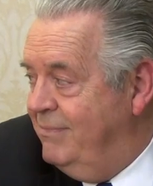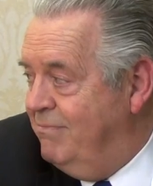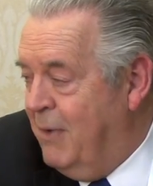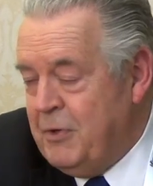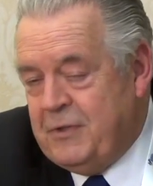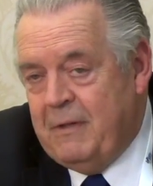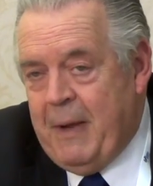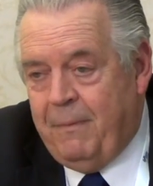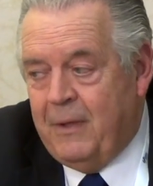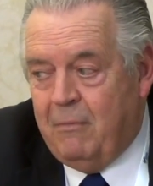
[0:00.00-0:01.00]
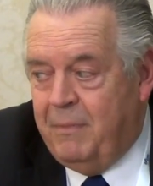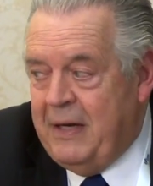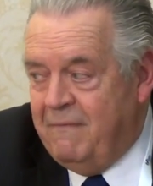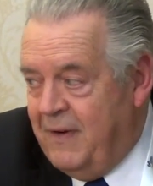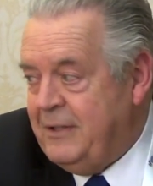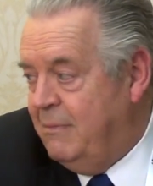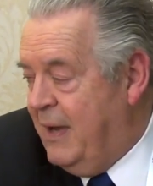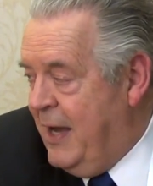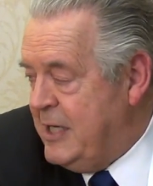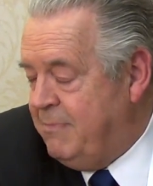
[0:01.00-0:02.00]
Mm-hmm. Most of the people that were being
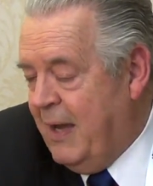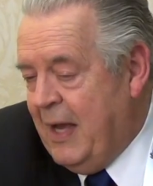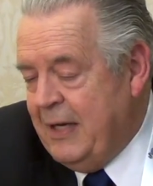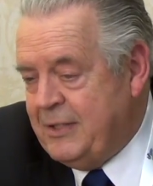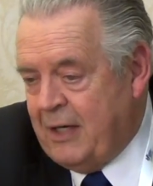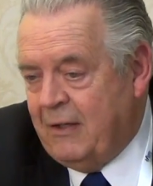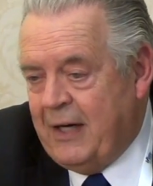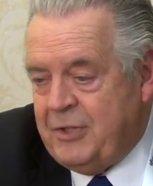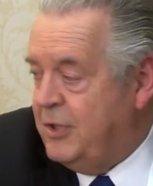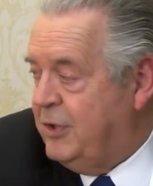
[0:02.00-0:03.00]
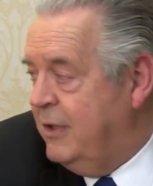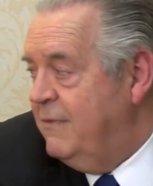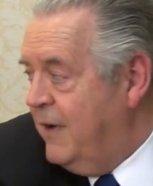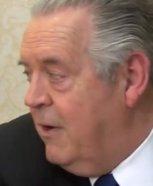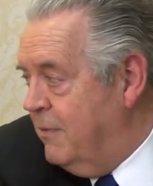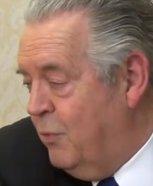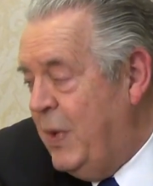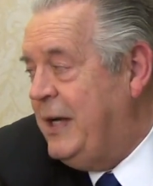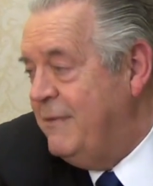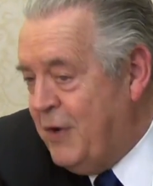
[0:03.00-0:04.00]
victimized by segregation couldn't vote.
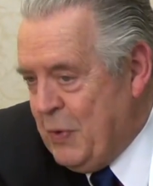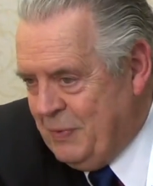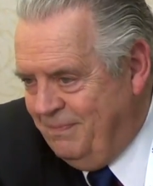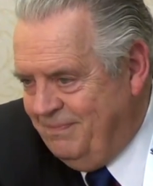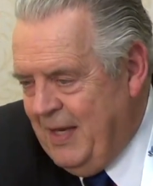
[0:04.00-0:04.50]
We can vote.